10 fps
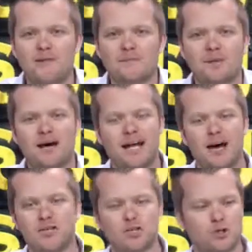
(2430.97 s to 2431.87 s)
about
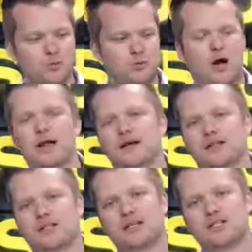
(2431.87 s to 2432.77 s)
how your
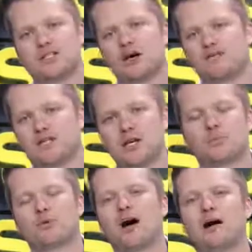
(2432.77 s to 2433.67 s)
product solves their
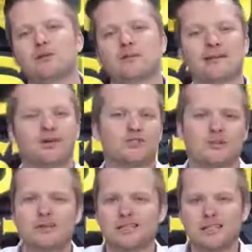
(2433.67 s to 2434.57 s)
problem and
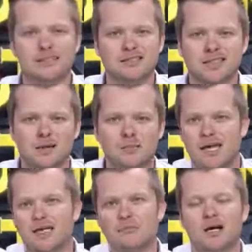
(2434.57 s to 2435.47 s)
ultimately it's going to
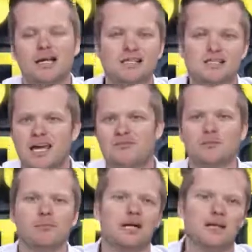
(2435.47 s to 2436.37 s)
make them money, save
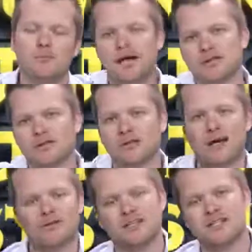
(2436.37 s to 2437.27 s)
them money, make their
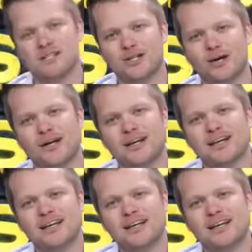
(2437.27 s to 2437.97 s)
life easier.